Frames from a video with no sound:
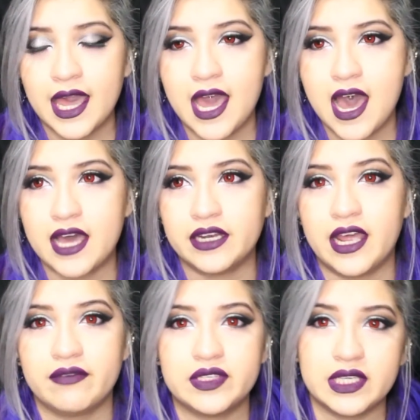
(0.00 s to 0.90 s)
and
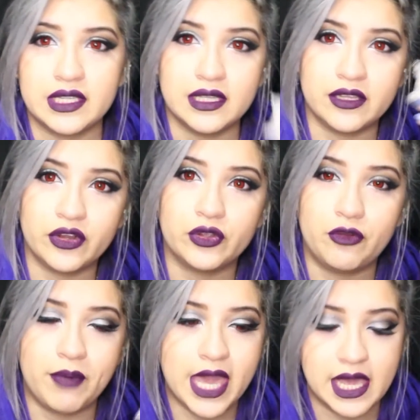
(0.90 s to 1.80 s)
have seen their
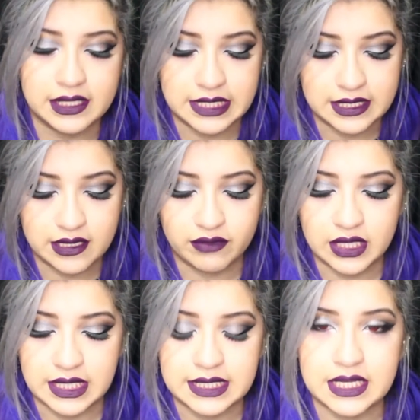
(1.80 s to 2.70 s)
little pans and stuff
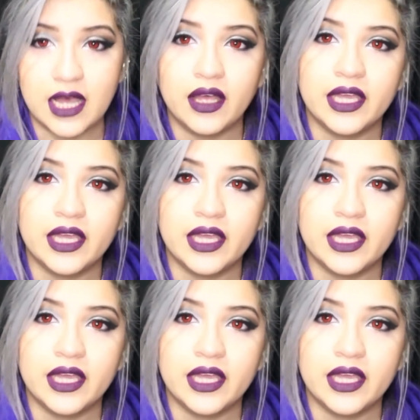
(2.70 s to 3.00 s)
that they sell,